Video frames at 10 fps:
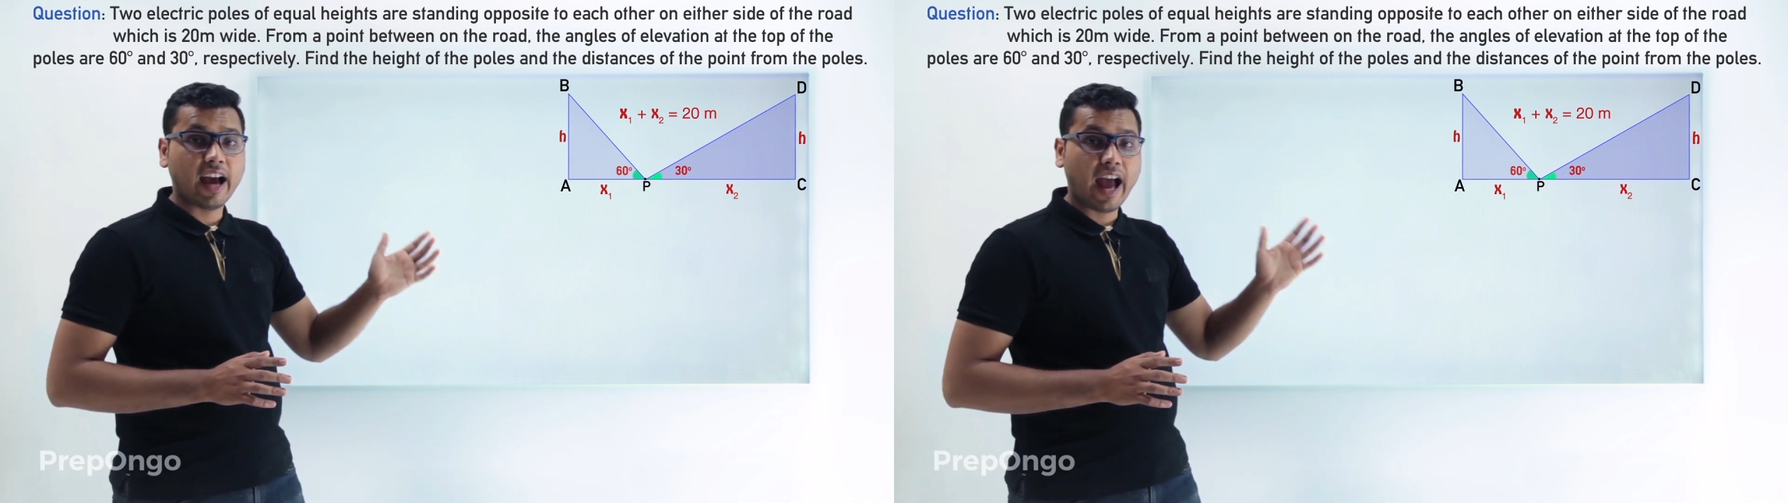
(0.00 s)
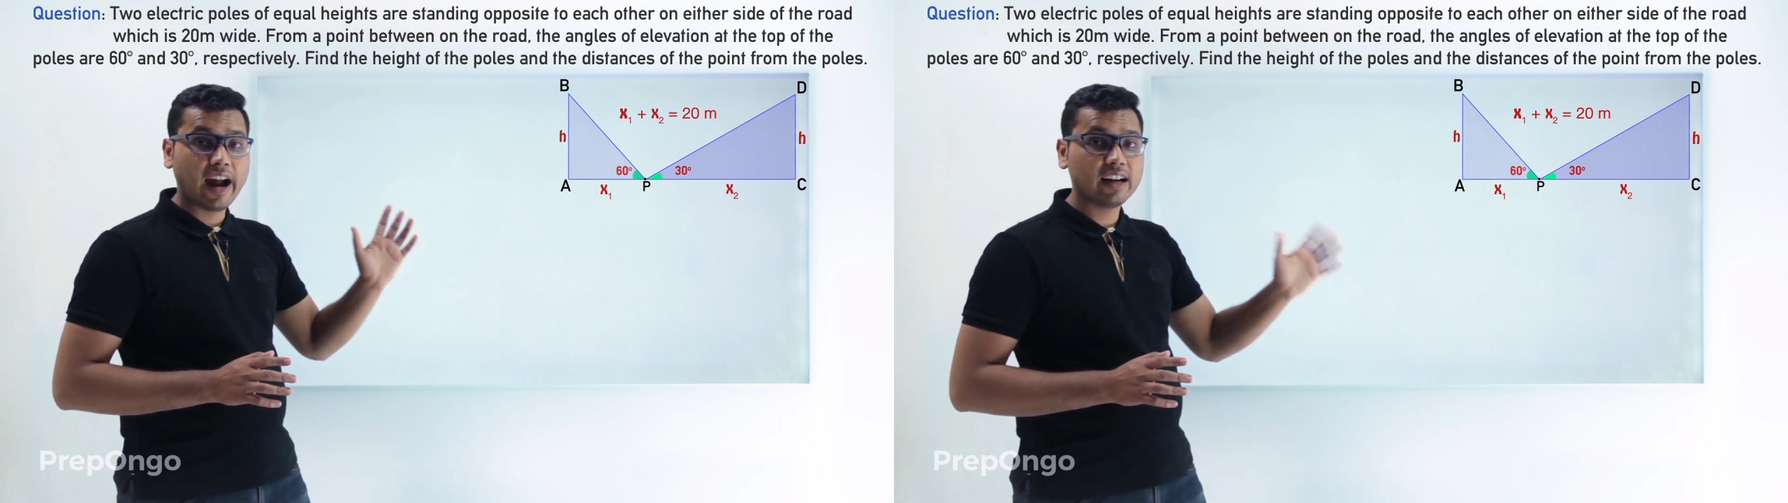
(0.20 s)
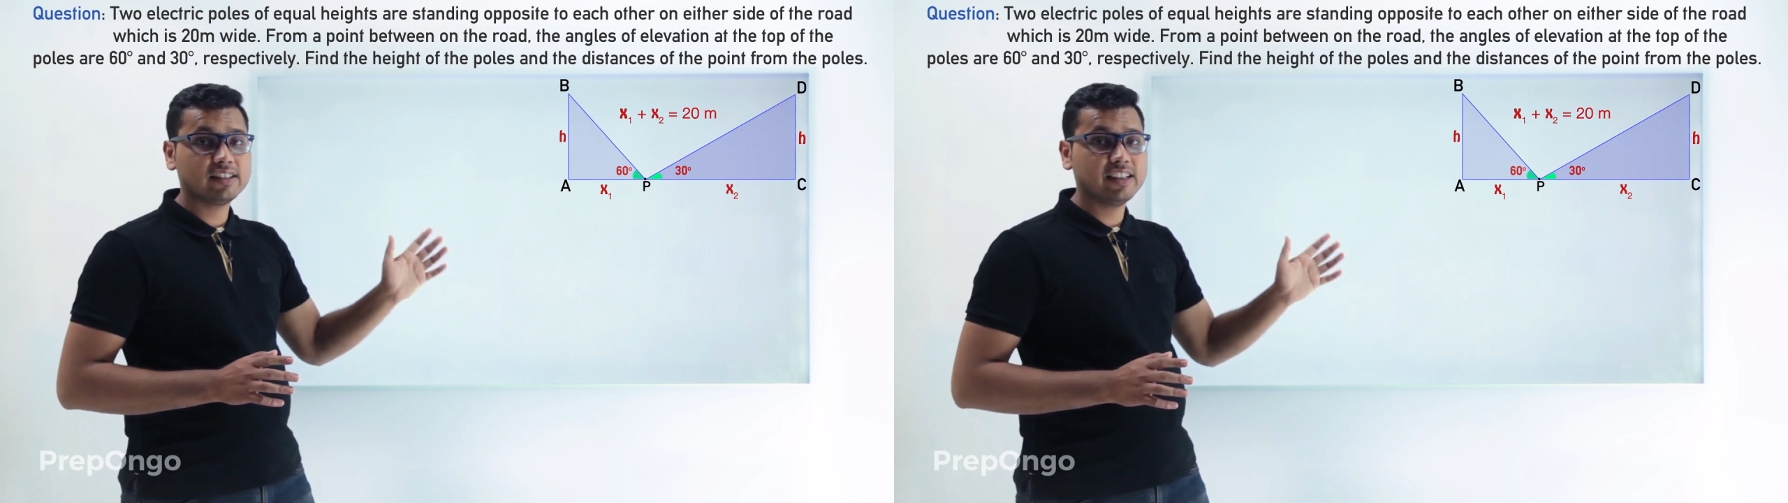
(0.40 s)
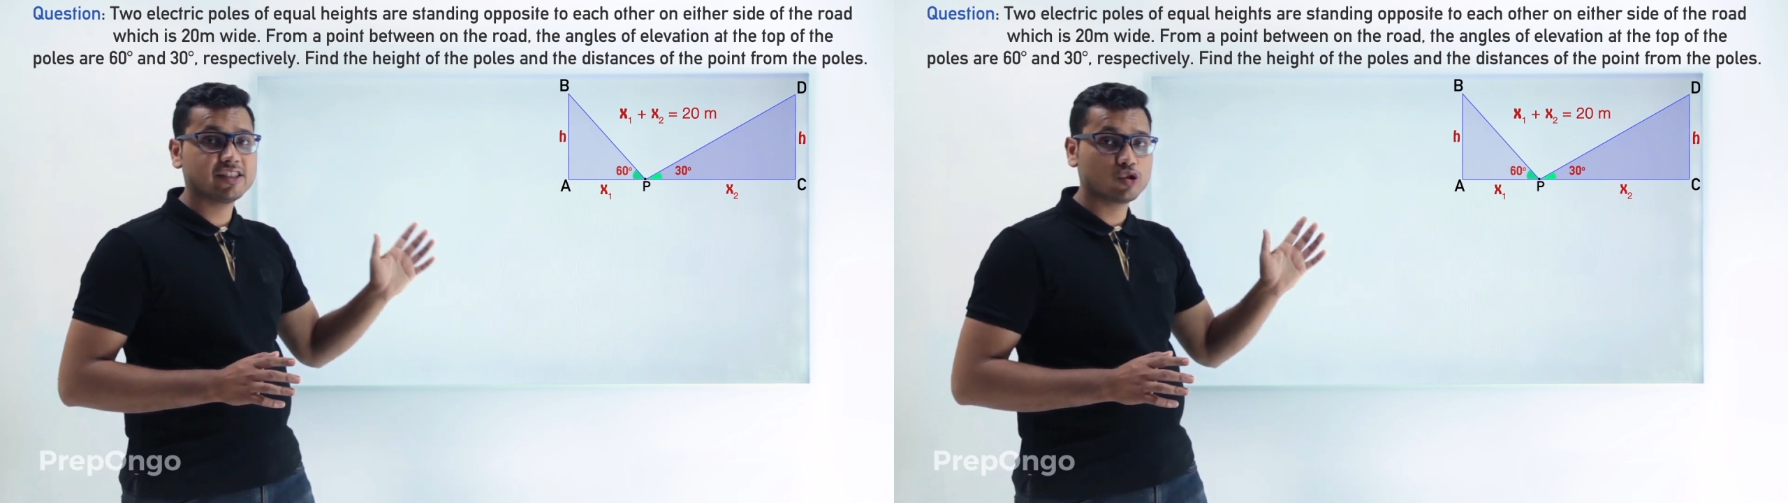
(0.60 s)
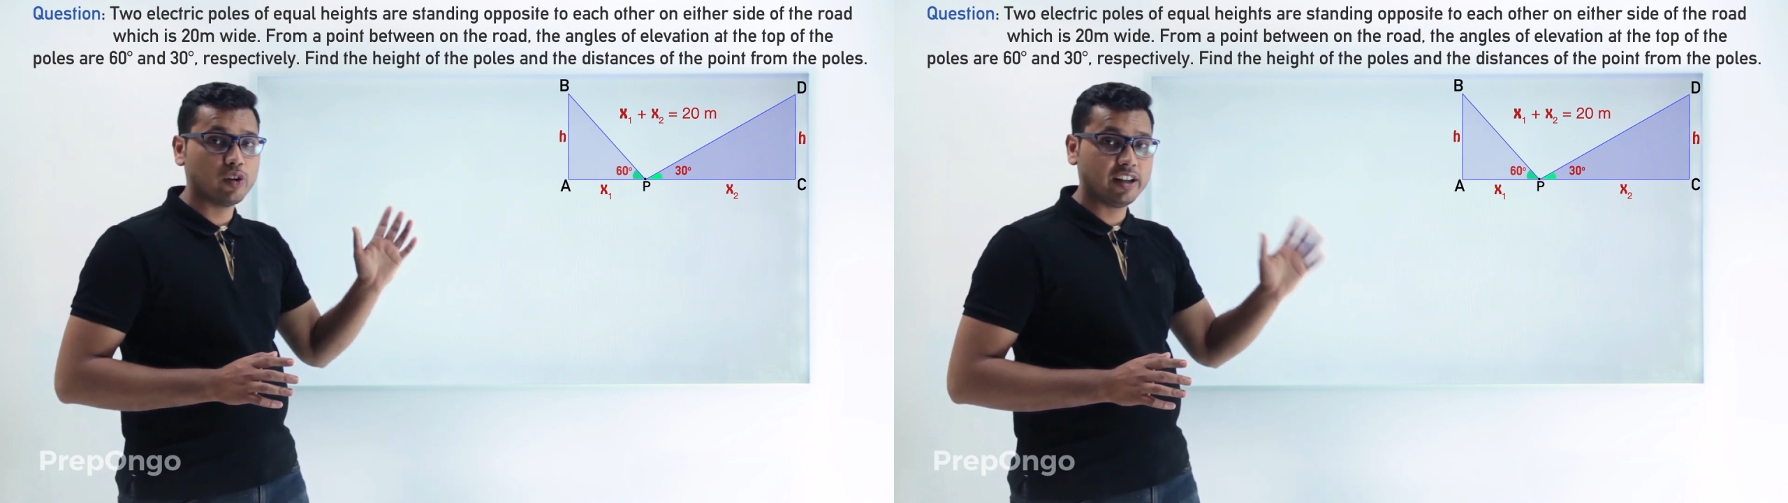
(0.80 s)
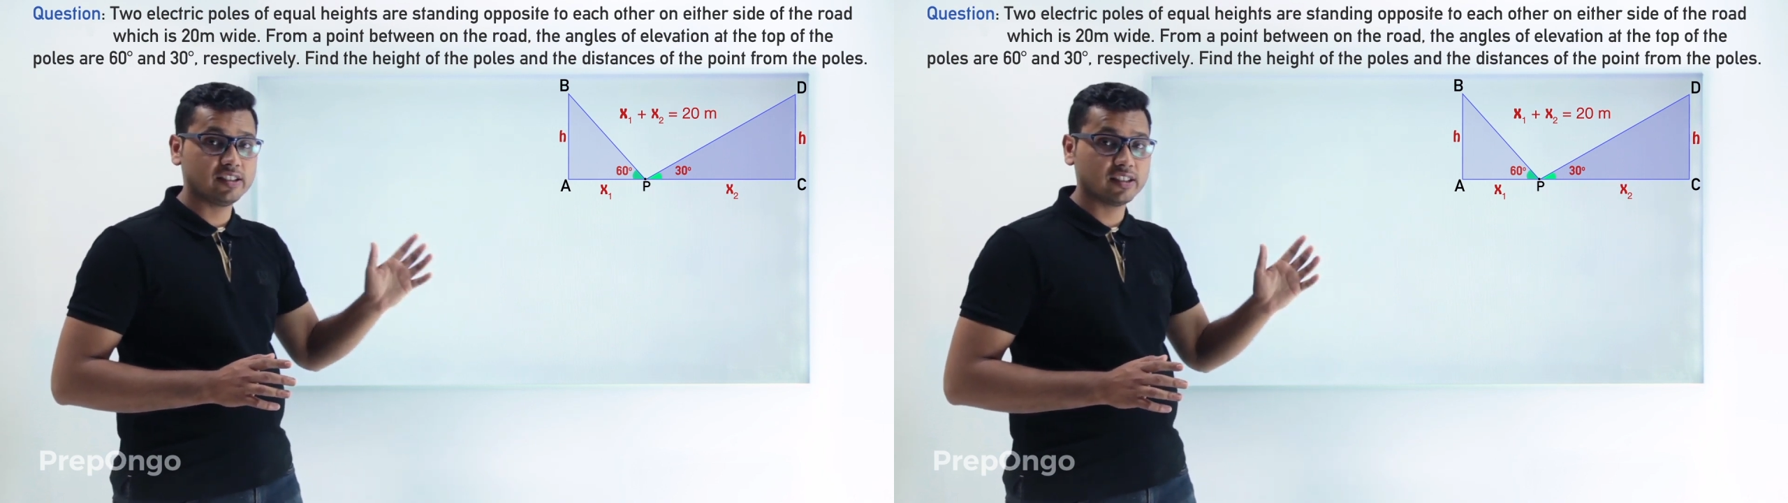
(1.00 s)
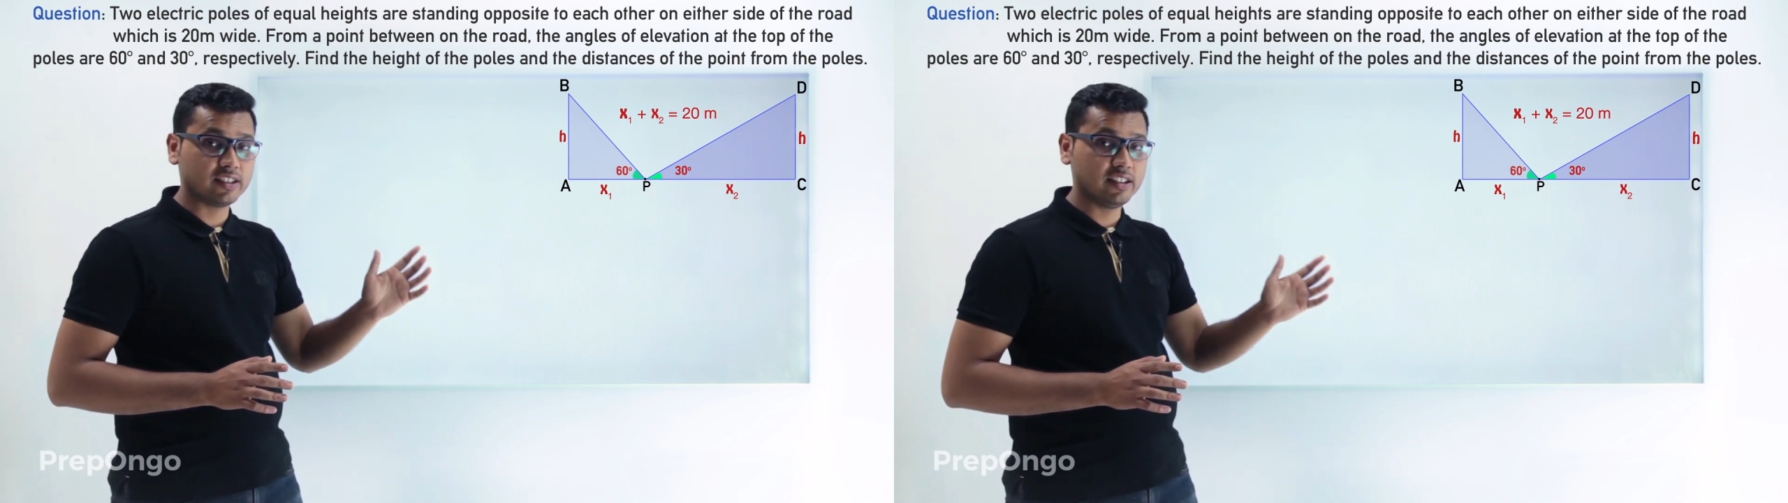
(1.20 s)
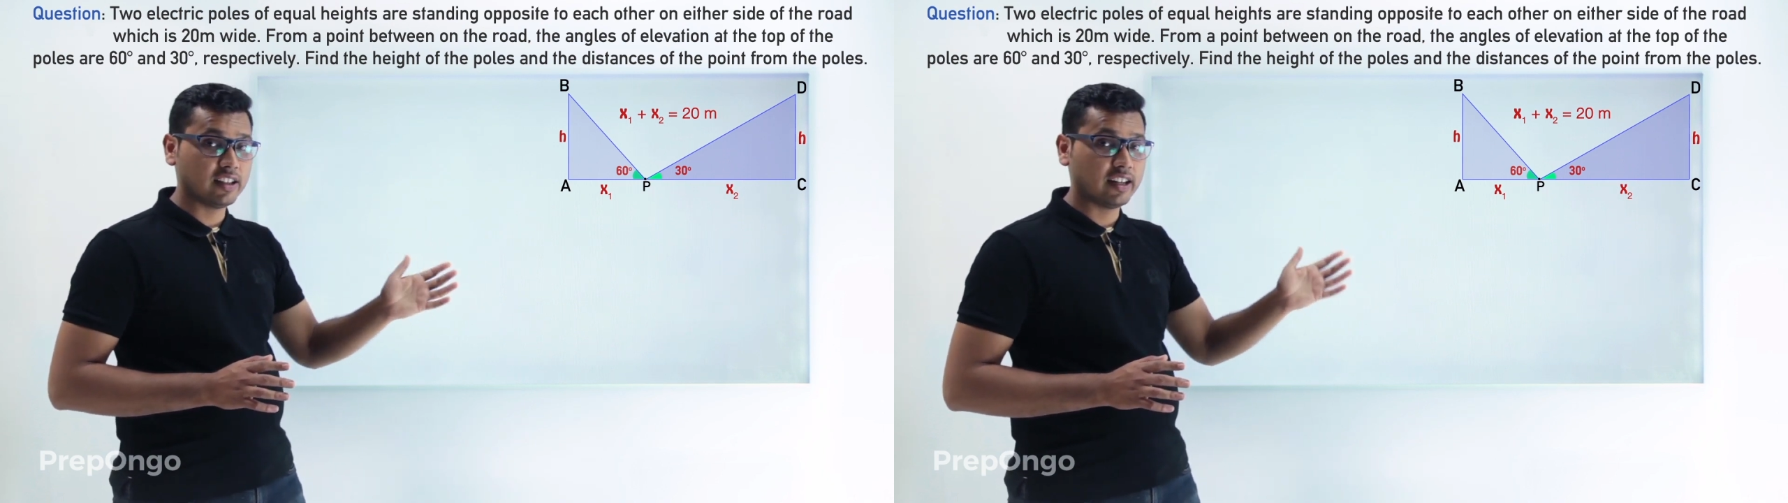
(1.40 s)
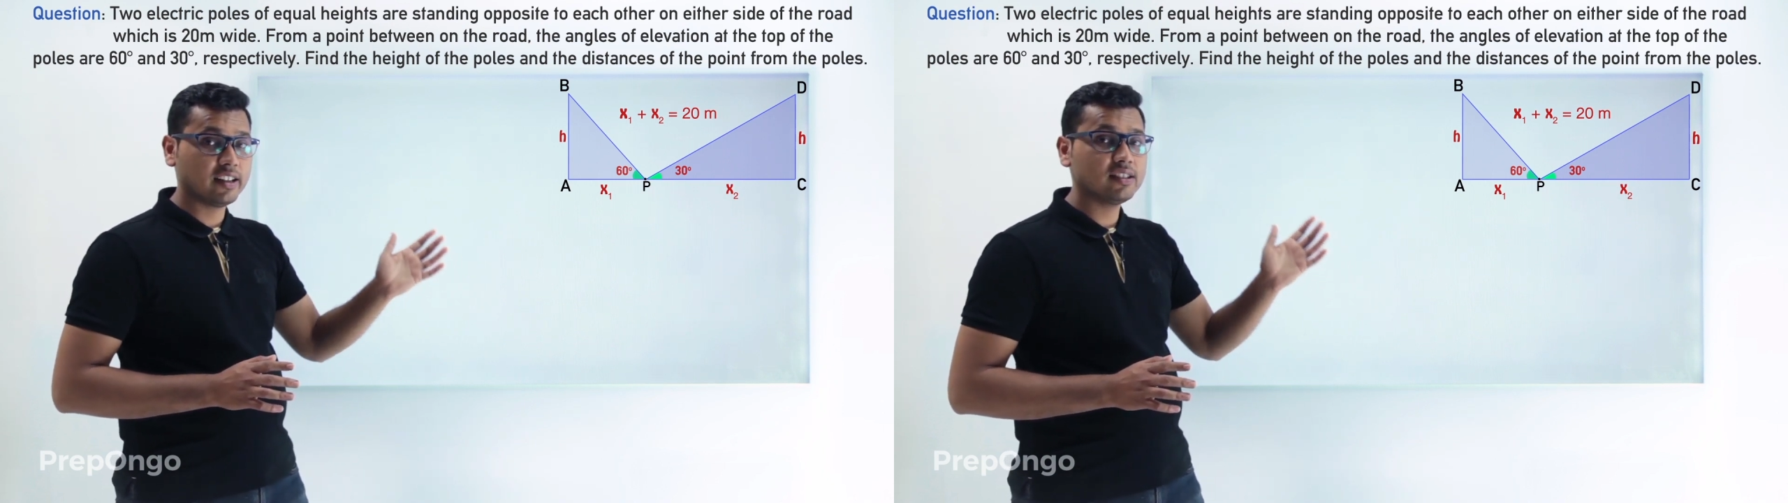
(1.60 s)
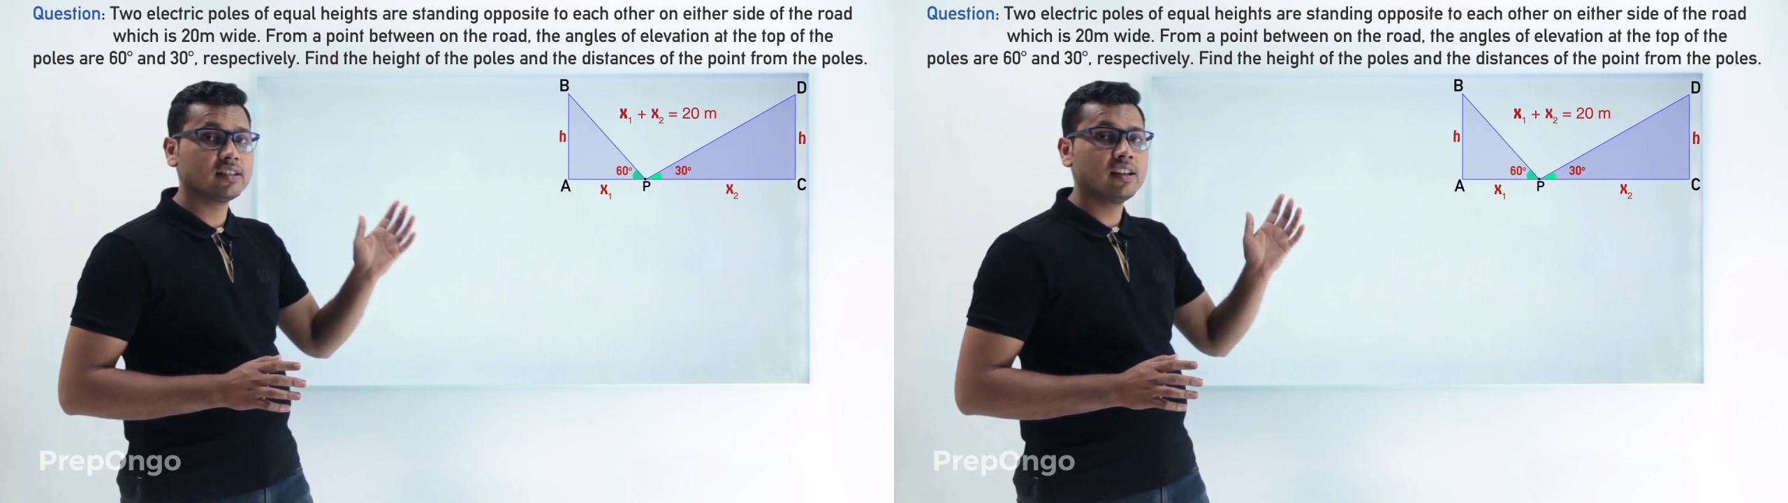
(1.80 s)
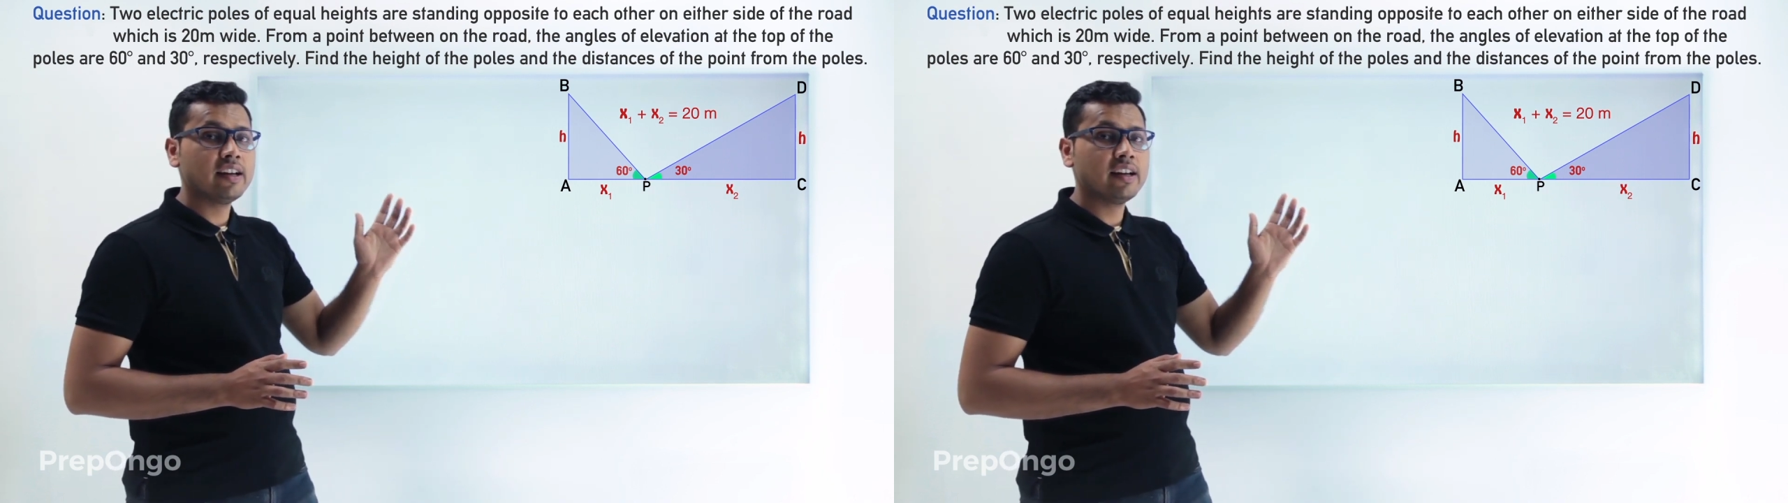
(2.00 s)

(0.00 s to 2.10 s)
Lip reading: add these two adjacent, that is